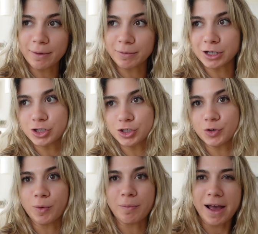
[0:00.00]
I'm going to
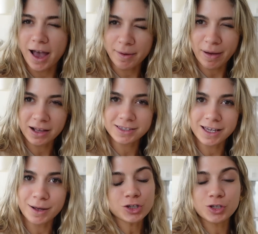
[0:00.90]
do my iPad setup.